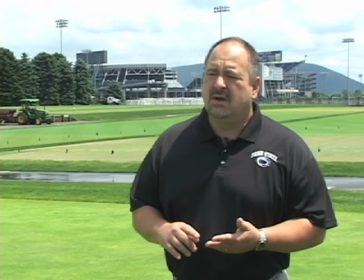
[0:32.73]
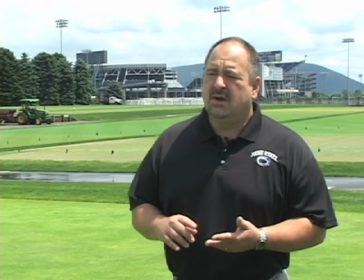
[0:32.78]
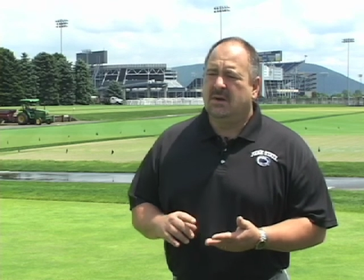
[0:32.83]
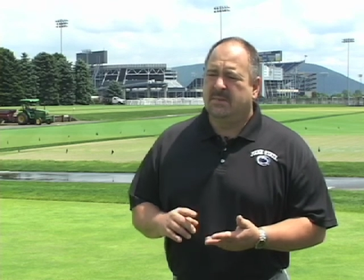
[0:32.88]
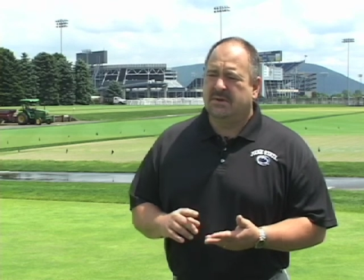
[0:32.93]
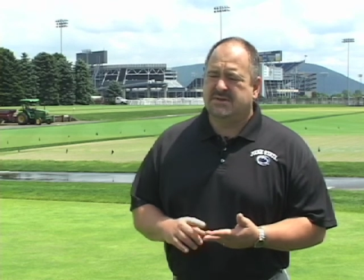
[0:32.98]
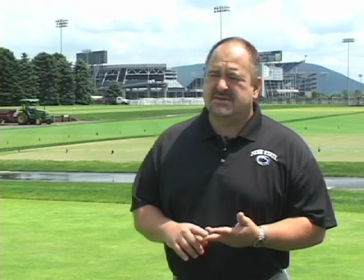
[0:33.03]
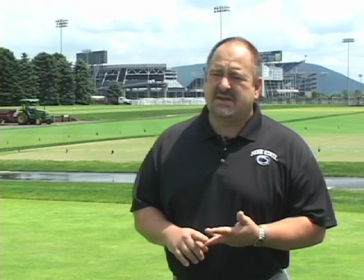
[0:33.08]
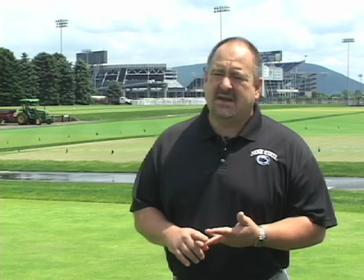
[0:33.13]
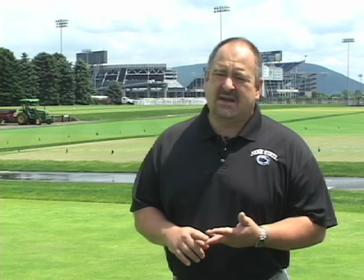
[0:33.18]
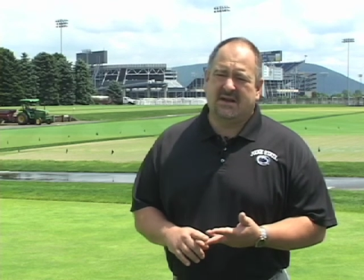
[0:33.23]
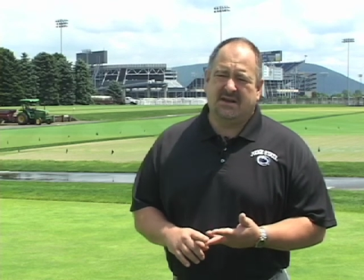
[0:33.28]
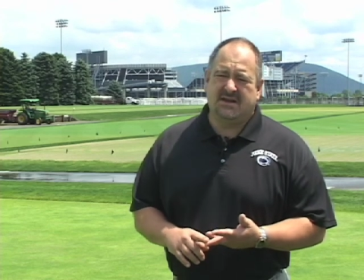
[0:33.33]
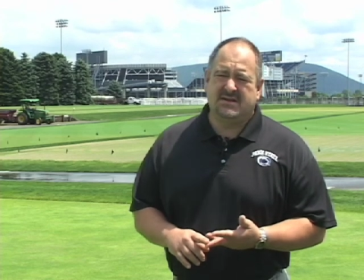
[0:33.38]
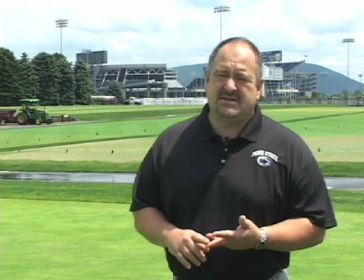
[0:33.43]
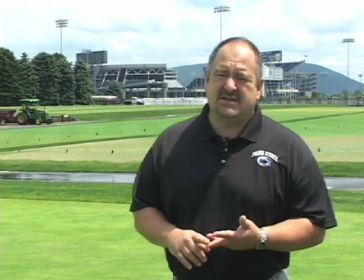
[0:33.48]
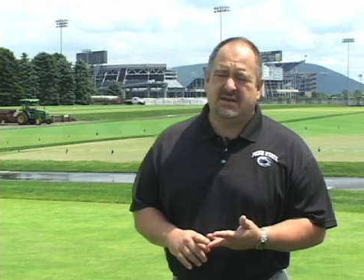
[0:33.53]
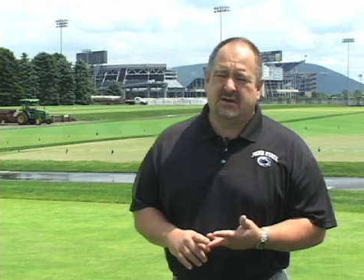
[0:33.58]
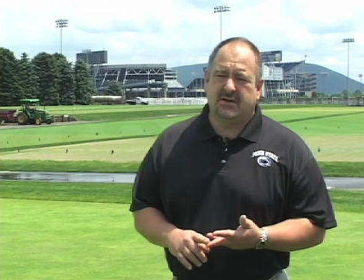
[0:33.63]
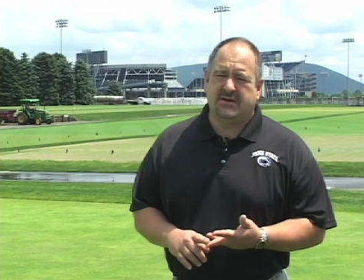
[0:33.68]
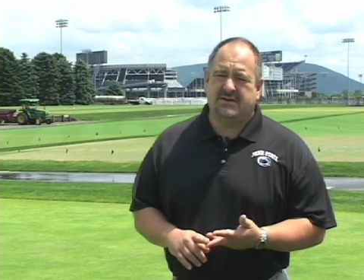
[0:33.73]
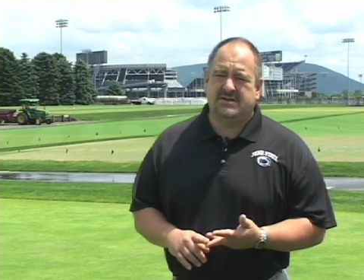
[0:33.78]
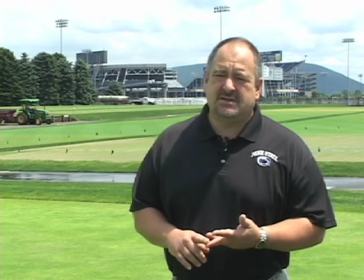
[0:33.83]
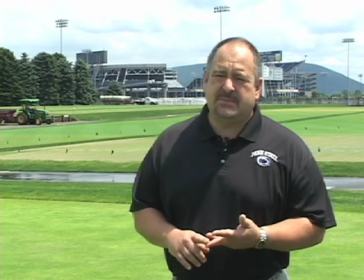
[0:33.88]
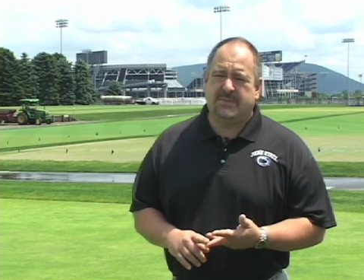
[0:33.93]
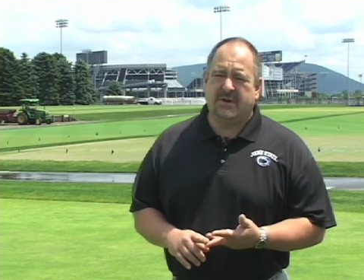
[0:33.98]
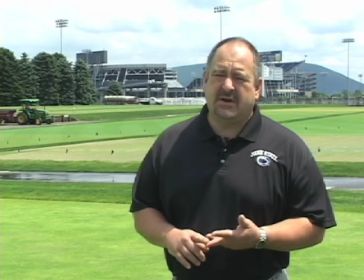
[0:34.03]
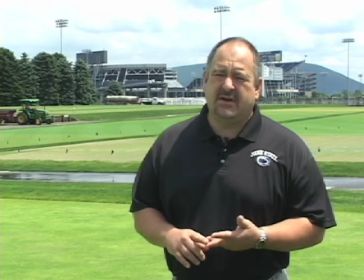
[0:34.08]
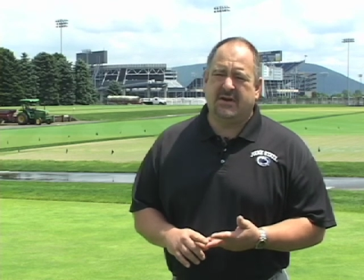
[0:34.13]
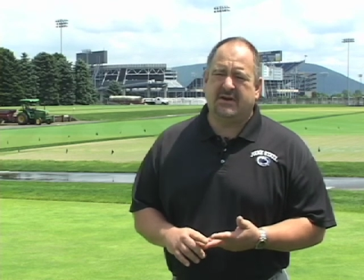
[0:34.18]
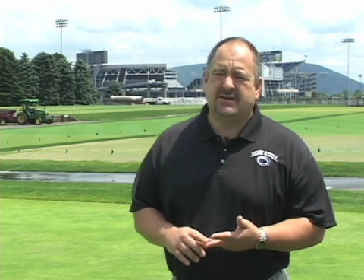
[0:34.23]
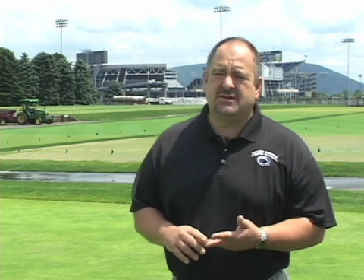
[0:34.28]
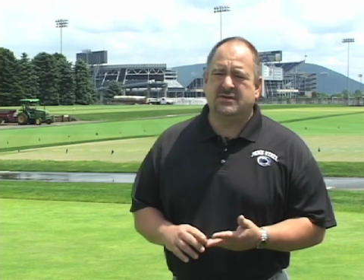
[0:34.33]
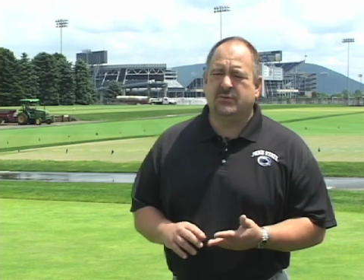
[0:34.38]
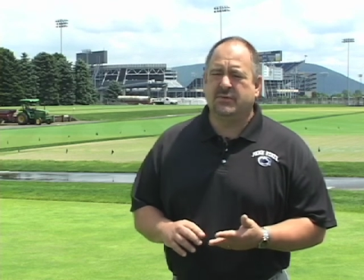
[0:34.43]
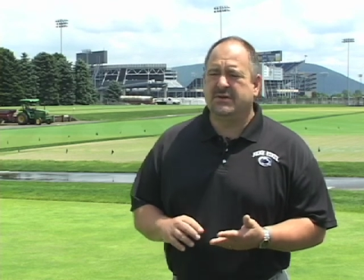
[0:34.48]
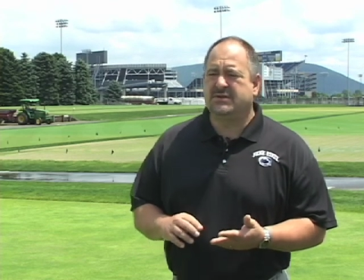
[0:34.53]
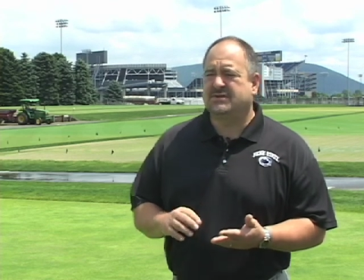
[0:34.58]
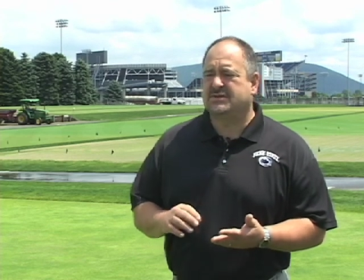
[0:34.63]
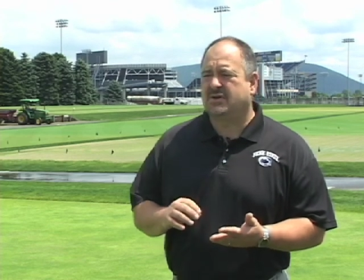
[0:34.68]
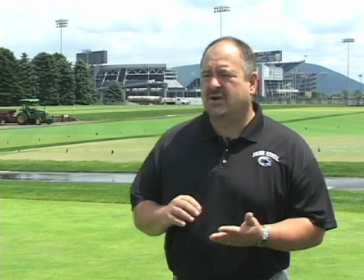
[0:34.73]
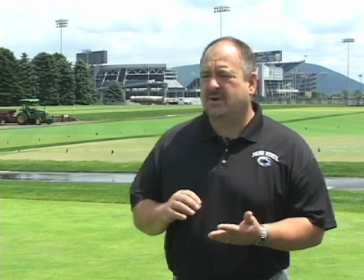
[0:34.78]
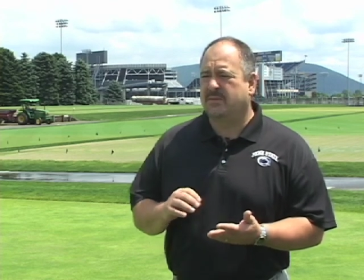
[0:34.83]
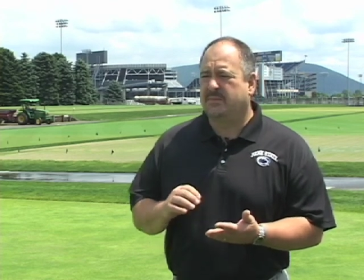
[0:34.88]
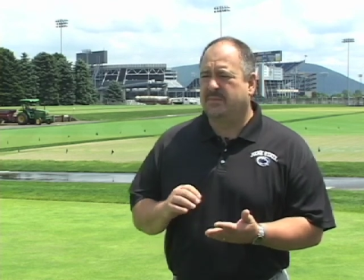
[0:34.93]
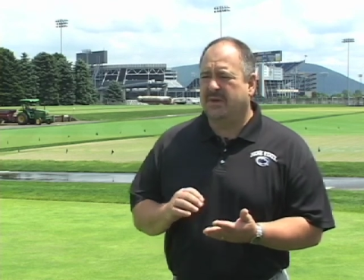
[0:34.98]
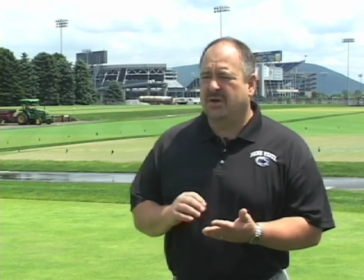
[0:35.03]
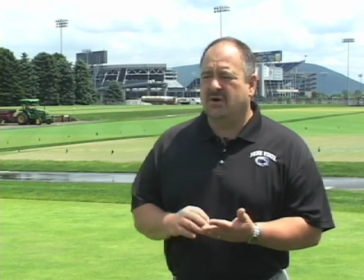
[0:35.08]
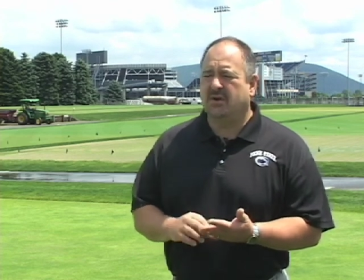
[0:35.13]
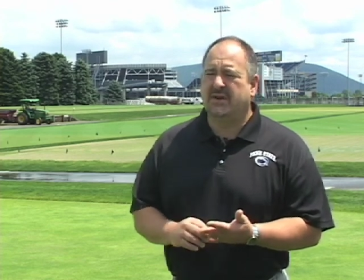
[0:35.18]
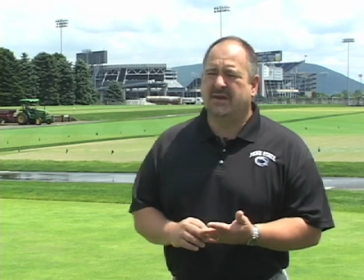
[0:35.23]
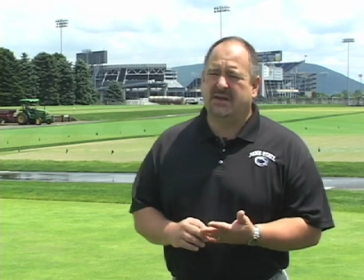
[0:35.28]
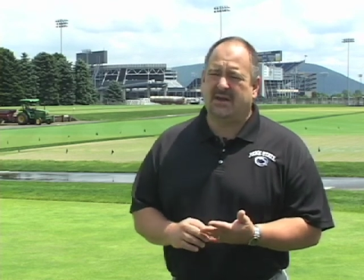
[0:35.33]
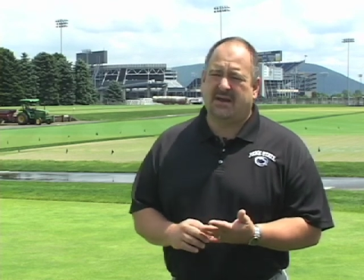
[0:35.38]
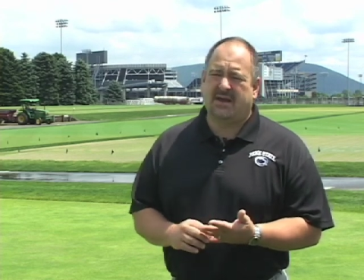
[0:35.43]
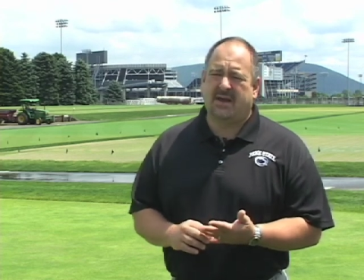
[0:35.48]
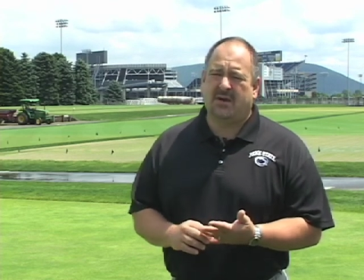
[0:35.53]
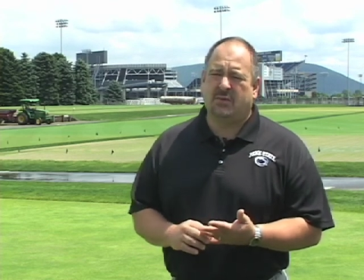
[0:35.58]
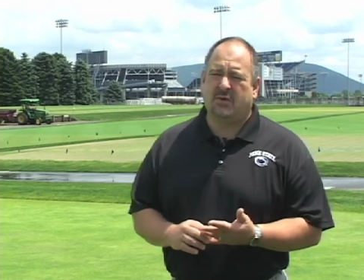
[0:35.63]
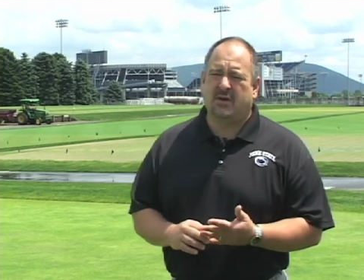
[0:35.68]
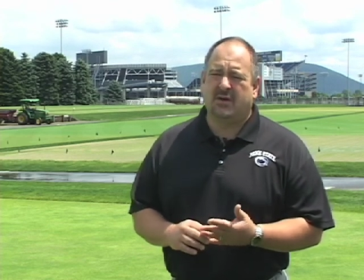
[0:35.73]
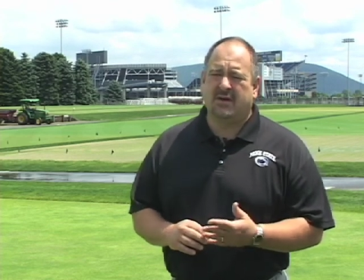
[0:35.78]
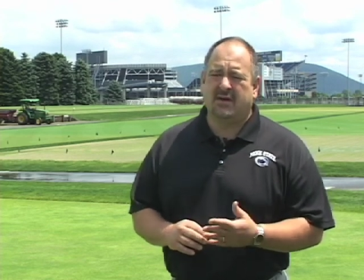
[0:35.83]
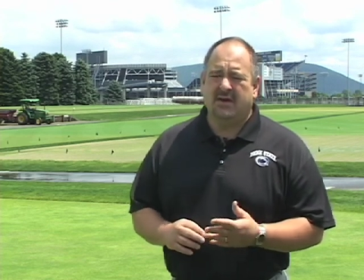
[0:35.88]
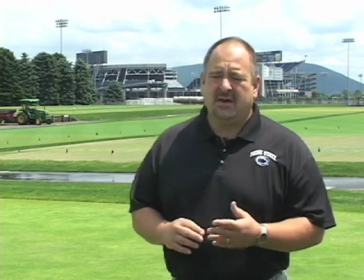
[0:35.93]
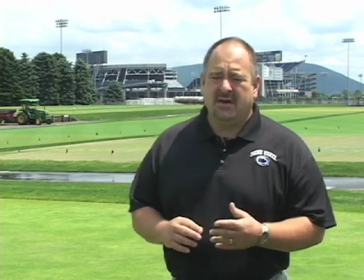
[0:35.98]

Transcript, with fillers: But secondly is their experience, and we start building a network.